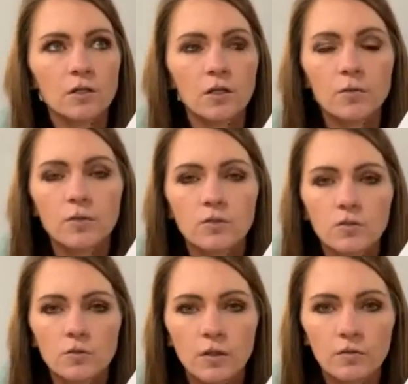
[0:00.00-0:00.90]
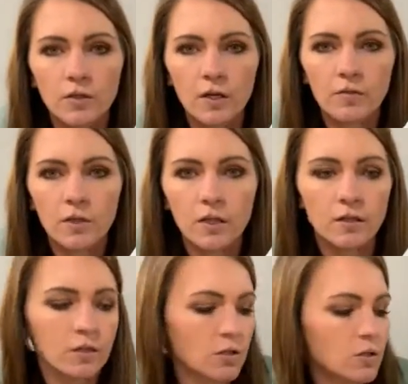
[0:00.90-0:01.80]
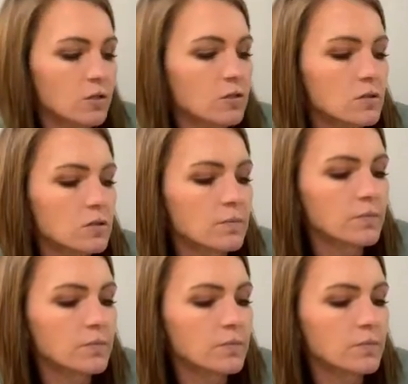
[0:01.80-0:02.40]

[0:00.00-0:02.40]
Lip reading: color pencils, whatever you have on hand that you use.